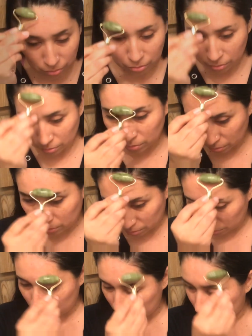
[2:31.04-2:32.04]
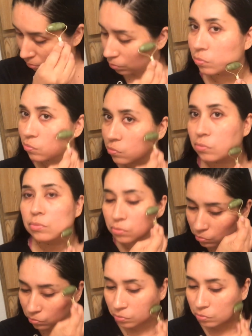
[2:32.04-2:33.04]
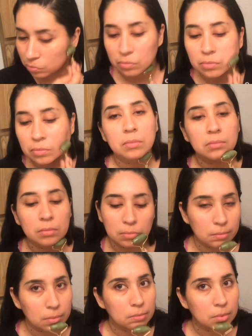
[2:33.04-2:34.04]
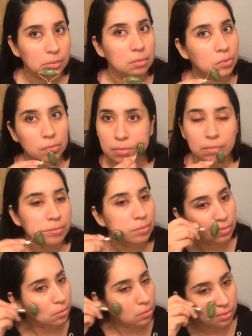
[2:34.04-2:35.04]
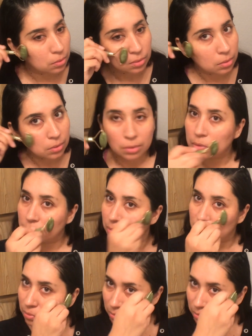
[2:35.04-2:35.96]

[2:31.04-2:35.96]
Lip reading: the Jade Roller. Yeah, I like this product. Do recommend for $1.